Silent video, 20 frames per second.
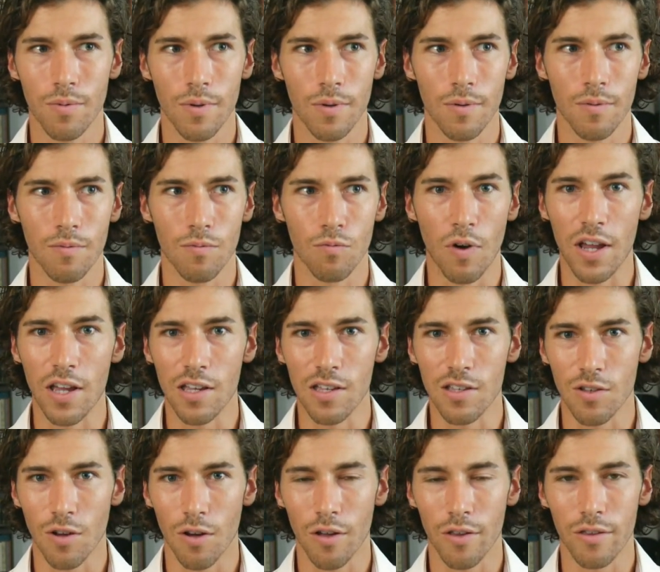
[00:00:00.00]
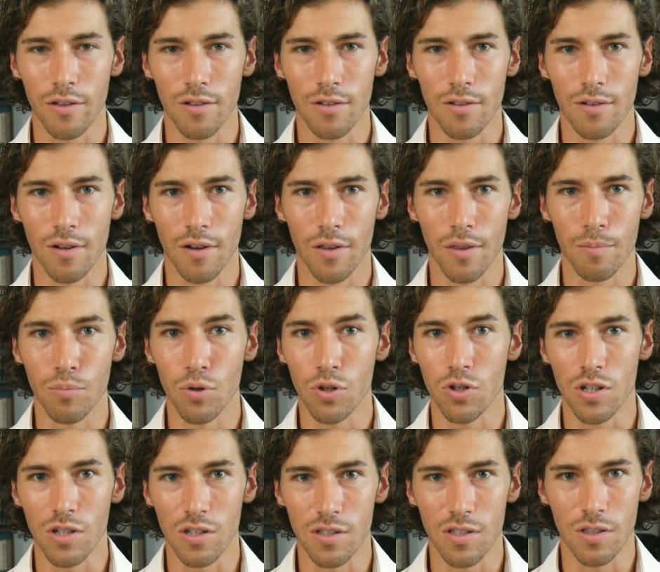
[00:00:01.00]
raze all the
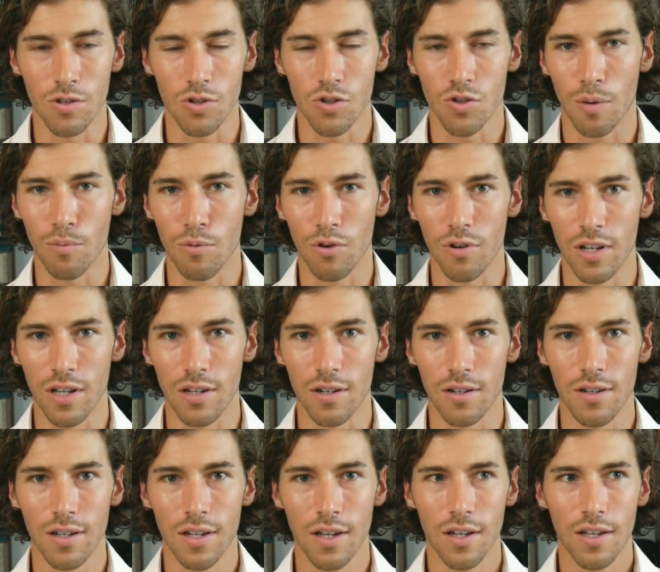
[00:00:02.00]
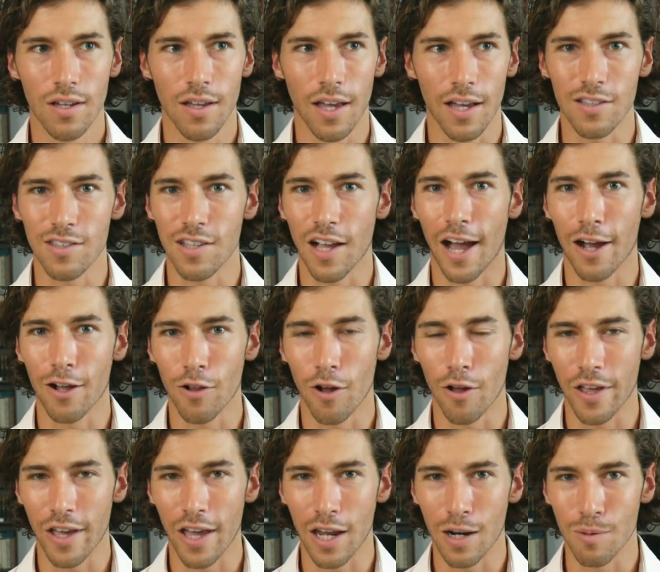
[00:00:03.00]
bushes and the shrubbery and exile all
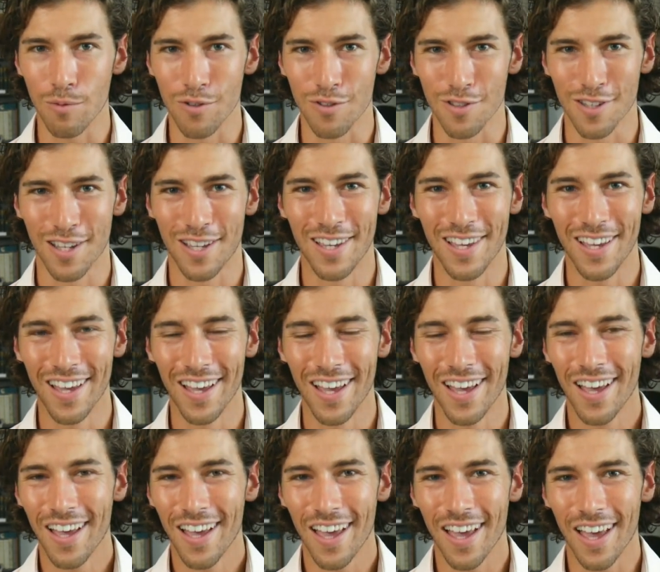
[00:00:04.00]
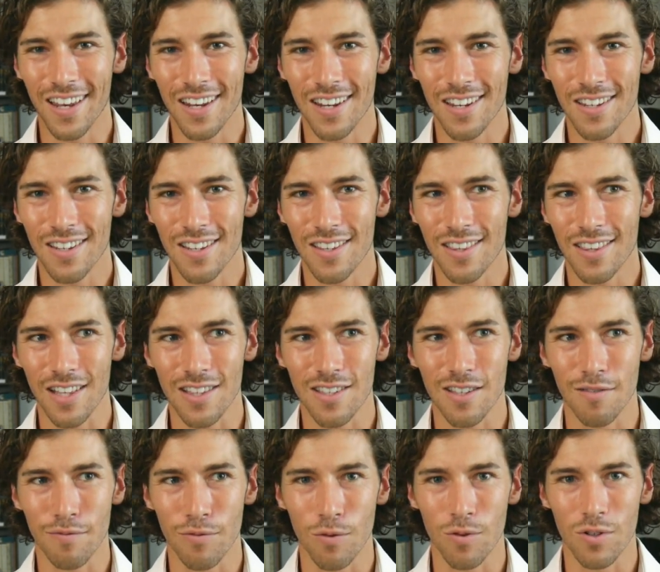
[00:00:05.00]
the animals, and that's
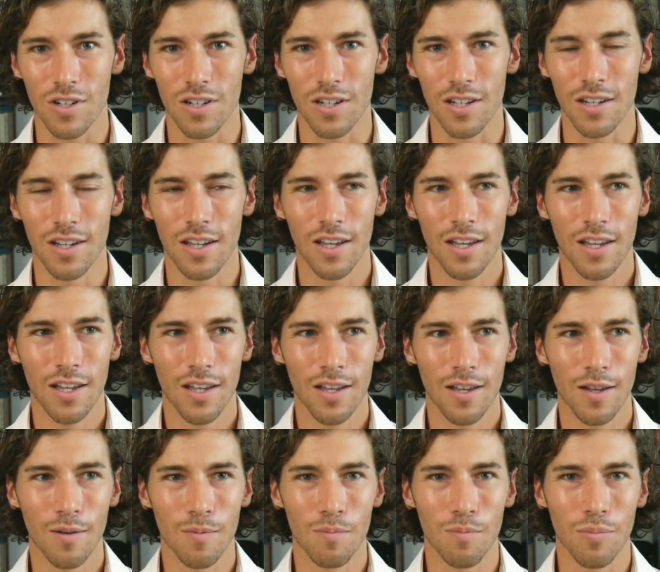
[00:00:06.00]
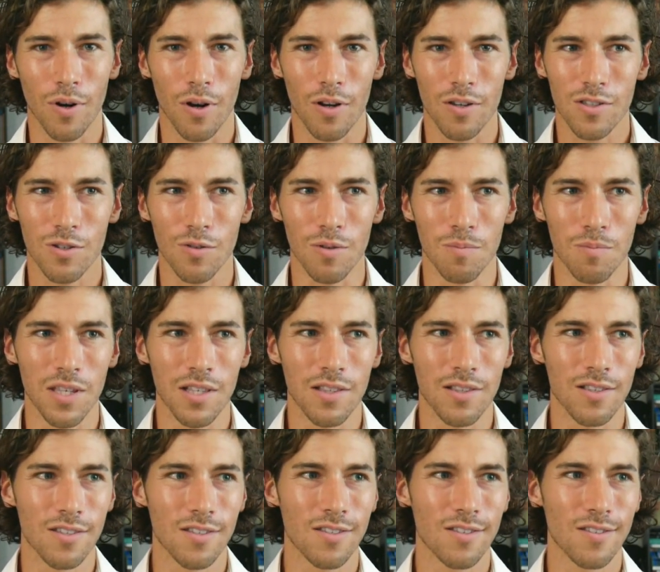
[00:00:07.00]
unfortunate. But also it
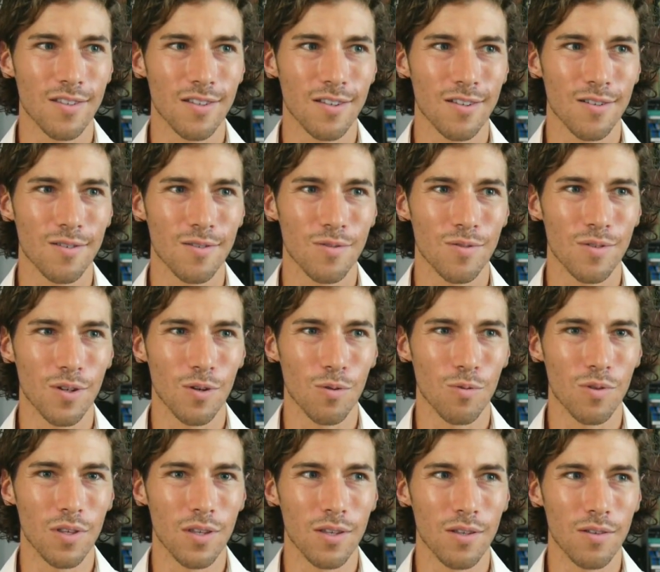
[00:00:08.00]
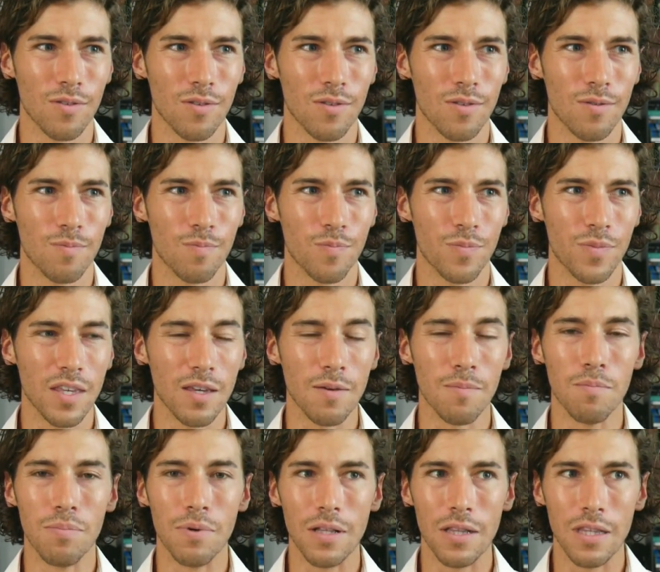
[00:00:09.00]
means, the
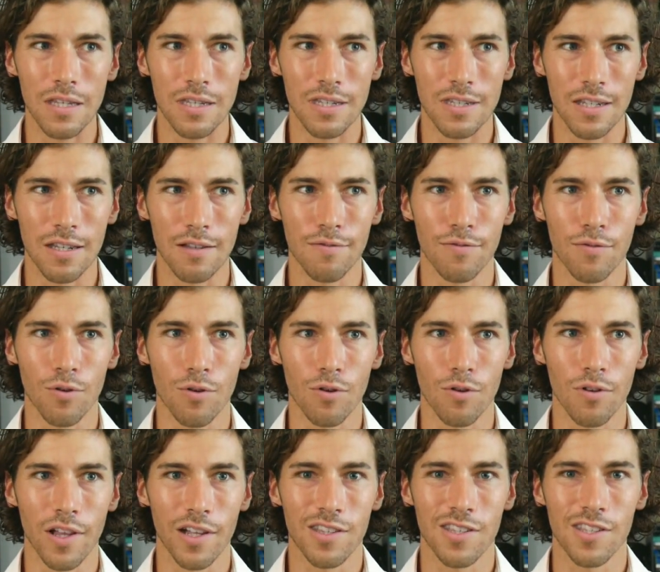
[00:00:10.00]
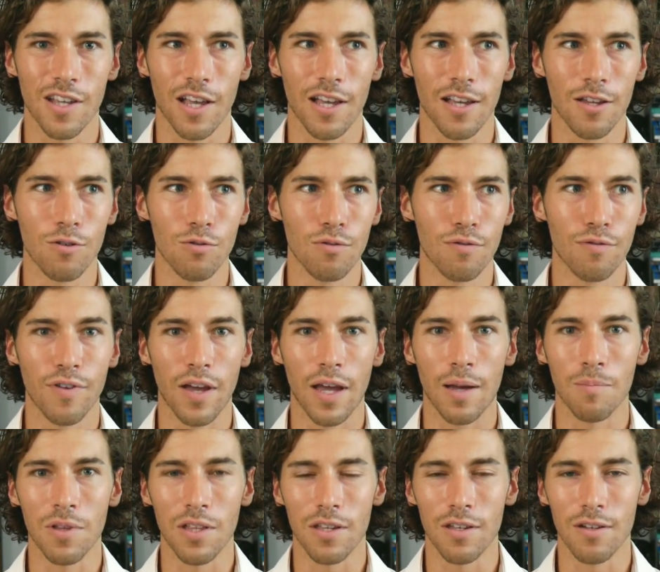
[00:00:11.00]
ability for, let's say, a new
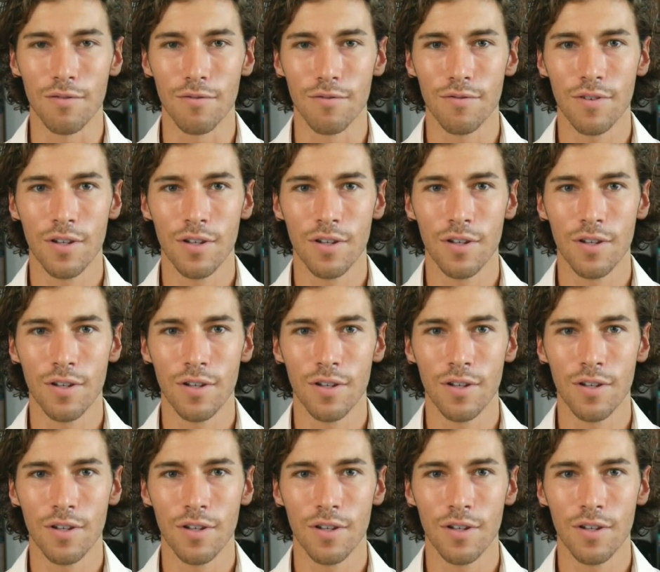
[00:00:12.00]
family of